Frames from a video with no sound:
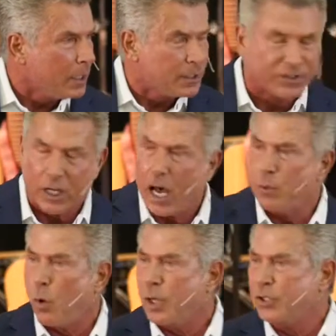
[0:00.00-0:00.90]
Does
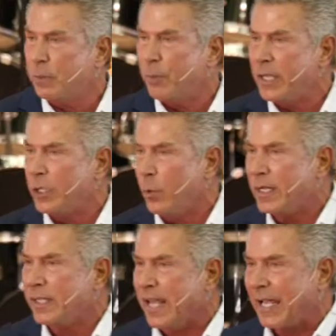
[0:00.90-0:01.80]
God want to bring you
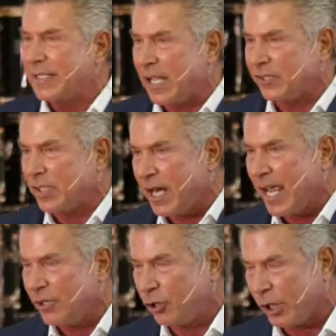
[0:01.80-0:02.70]
into that
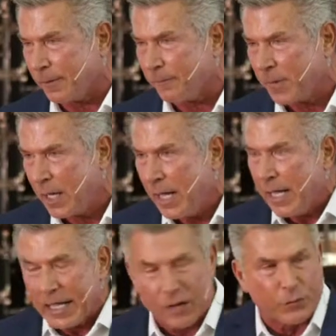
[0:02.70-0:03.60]
destination?
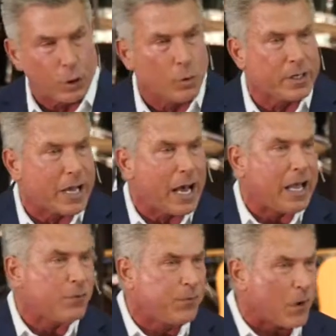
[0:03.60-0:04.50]
If you and
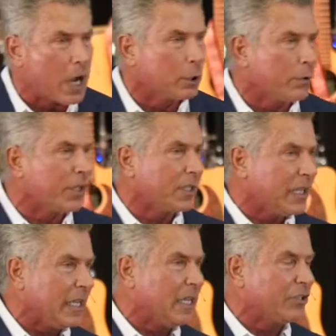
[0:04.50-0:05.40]
I follow the
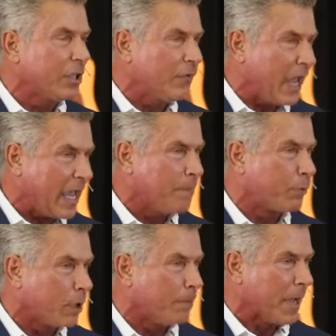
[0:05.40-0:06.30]
keys of
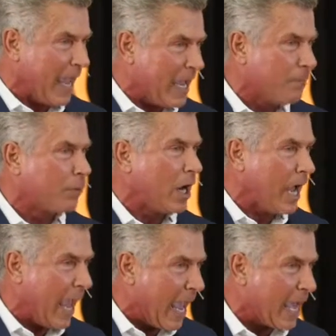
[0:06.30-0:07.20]
Abram,
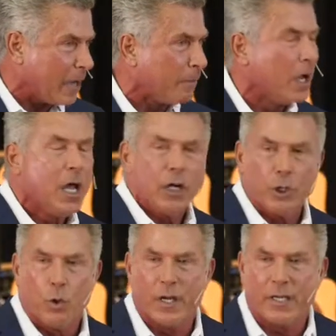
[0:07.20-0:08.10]
Abraham,
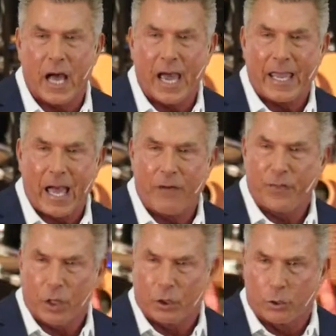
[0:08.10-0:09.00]
you and I
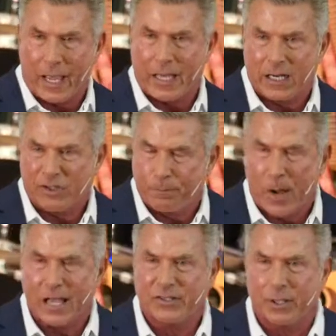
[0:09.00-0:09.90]
have the greatest
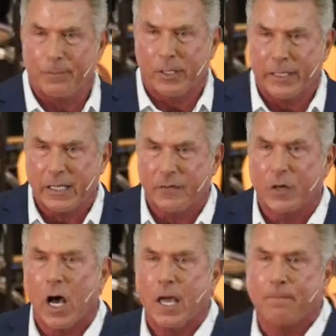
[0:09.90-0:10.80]
possibility of
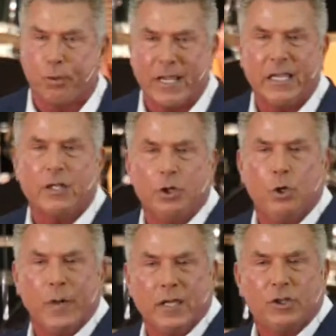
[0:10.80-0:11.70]
God bringing
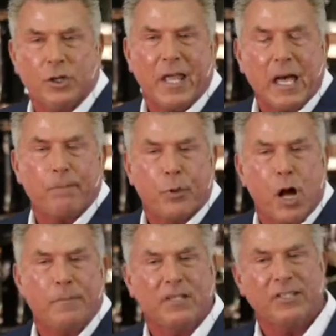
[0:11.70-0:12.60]
you into that
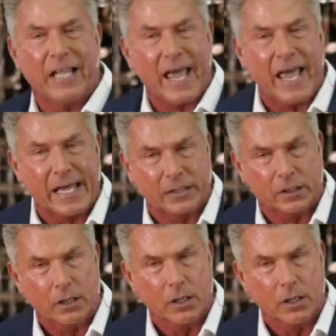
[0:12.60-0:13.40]
promised land.